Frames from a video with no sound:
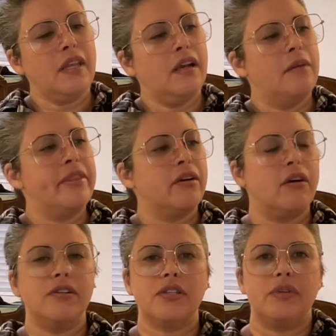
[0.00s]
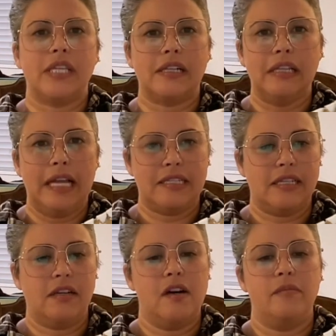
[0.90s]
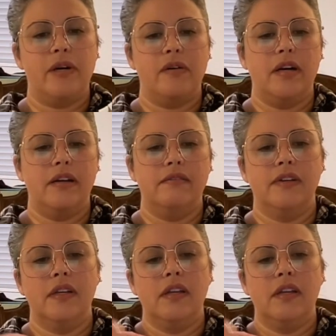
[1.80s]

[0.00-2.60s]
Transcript: They're also in the classic combo of